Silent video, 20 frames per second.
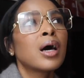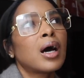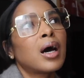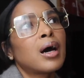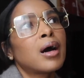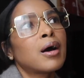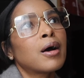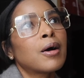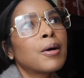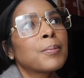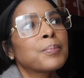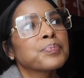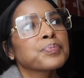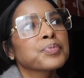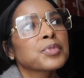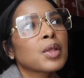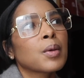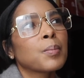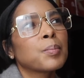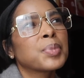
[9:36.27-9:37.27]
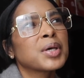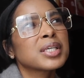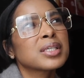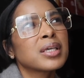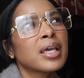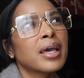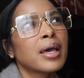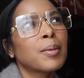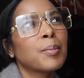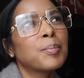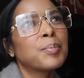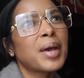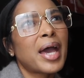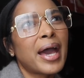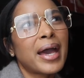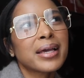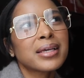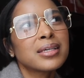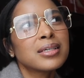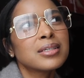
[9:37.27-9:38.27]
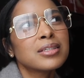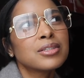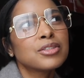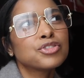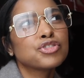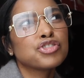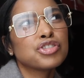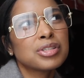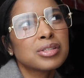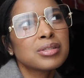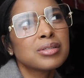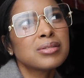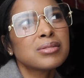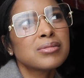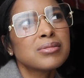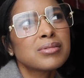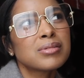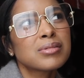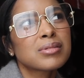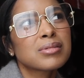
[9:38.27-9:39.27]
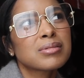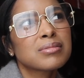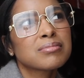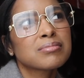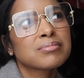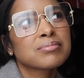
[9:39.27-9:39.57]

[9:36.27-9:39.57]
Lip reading: But yeah, baggy jeans